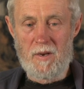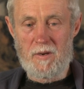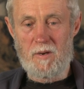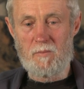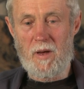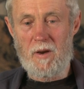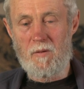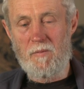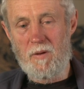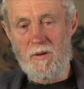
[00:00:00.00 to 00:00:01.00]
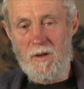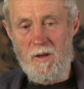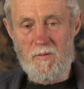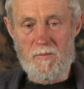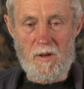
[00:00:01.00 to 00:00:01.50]
Didn't matter if you
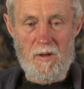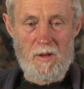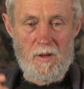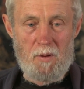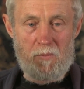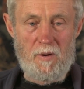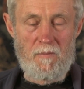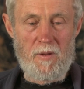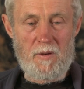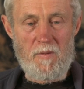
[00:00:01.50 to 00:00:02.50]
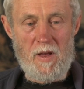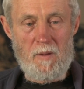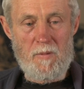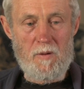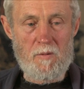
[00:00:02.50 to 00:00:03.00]
came from a privileged
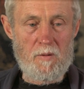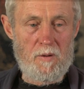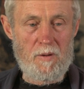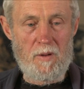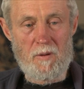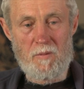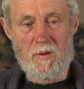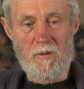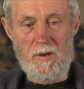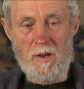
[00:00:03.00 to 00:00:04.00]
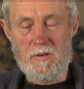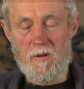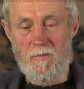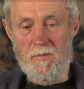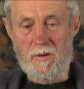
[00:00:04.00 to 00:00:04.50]
family or you were an
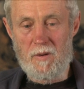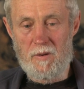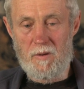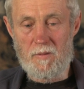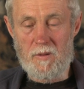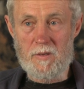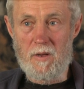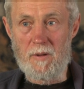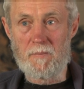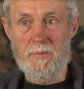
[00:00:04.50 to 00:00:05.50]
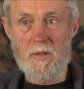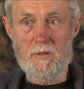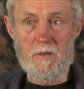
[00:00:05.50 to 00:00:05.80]
ex-convict, you were the same. And